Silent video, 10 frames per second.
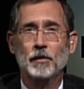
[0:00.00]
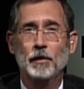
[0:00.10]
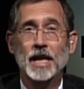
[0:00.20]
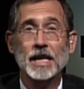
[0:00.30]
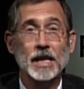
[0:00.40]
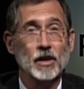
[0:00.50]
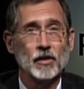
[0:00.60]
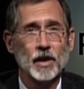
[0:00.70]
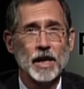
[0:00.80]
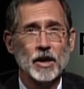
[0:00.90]
Many
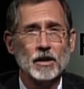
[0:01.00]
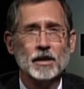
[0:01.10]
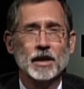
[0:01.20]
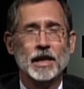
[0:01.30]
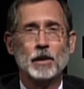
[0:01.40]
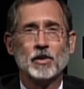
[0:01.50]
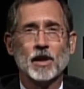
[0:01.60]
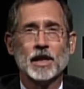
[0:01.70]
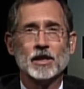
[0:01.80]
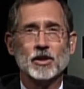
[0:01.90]
years later, he was
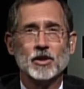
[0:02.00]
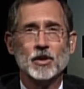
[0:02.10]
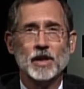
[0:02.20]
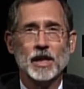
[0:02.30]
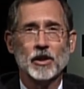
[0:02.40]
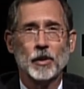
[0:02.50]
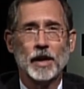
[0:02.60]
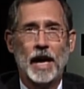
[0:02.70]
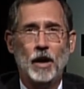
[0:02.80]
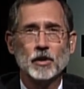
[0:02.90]
elected to the Illinois
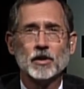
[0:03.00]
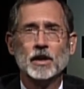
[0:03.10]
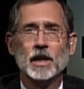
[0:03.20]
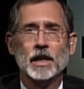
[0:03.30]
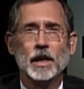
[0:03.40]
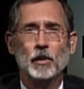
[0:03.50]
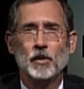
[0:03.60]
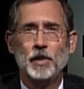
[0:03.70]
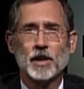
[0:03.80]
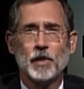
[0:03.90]
House. He
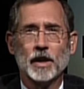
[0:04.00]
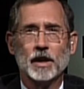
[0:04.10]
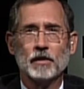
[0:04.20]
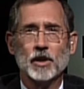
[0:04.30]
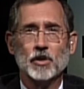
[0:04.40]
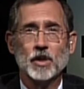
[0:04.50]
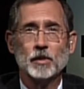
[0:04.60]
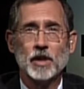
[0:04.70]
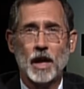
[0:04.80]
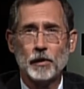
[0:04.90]
was picked by Governor
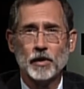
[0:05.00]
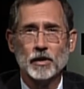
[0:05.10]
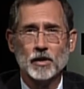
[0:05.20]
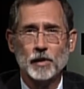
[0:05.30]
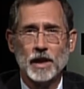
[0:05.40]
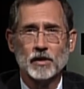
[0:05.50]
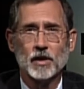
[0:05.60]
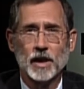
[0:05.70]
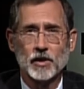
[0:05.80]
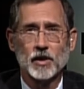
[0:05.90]
Jim Thompson to be his
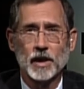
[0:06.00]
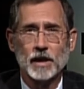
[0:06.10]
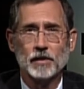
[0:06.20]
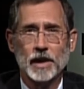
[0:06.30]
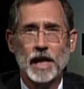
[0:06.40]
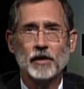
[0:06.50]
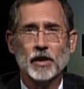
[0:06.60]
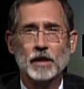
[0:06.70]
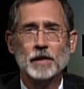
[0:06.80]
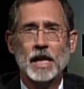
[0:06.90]
legislative
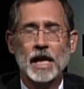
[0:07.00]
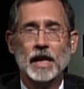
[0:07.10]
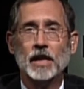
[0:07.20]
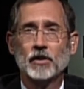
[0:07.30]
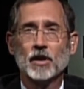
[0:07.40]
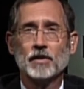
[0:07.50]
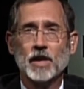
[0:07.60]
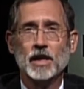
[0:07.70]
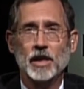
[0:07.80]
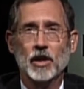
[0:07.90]
liaison, and he served
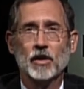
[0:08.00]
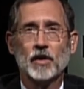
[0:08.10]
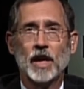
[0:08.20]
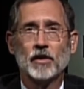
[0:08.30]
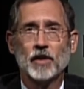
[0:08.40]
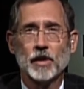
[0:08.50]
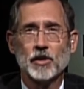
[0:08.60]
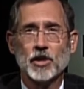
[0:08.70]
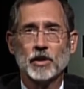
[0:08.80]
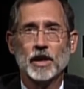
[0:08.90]
10 years as
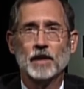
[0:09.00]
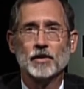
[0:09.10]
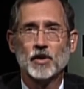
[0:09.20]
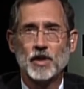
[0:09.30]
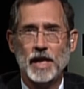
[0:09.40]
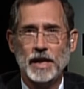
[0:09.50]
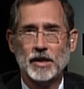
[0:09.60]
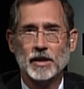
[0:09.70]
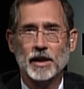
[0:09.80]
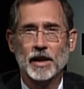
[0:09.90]
Secretary of
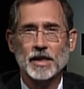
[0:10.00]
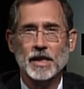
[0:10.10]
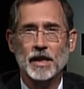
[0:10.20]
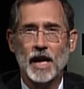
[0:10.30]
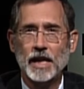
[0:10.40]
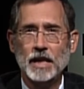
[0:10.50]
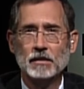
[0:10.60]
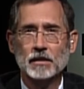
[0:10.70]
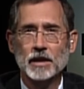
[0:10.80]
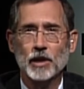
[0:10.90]
State. In 1990,
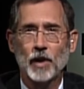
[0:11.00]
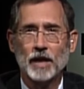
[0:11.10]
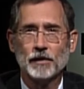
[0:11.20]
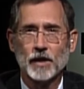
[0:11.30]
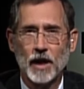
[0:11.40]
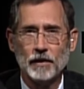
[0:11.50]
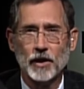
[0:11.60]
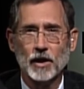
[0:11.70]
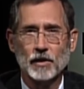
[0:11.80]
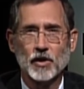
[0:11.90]
he ran for
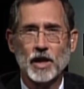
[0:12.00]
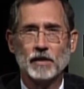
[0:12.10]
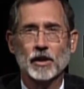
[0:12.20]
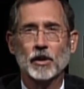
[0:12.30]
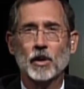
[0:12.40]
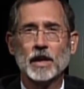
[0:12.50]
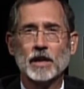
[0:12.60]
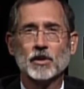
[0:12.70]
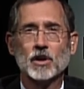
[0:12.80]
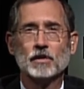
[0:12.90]
governor of the state of Illinois
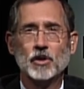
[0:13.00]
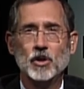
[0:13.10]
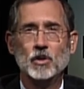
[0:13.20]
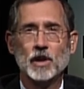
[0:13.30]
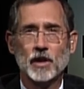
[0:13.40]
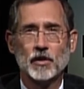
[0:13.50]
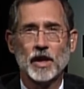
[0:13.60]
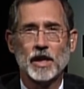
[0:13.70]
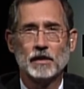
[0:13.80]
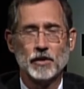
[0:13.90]
and served 2
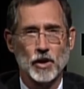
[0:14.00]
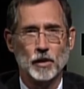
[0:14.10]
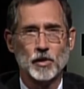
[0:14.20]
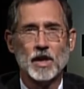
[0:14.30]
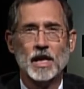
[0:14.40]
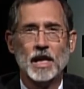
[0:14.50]
consecutive terms.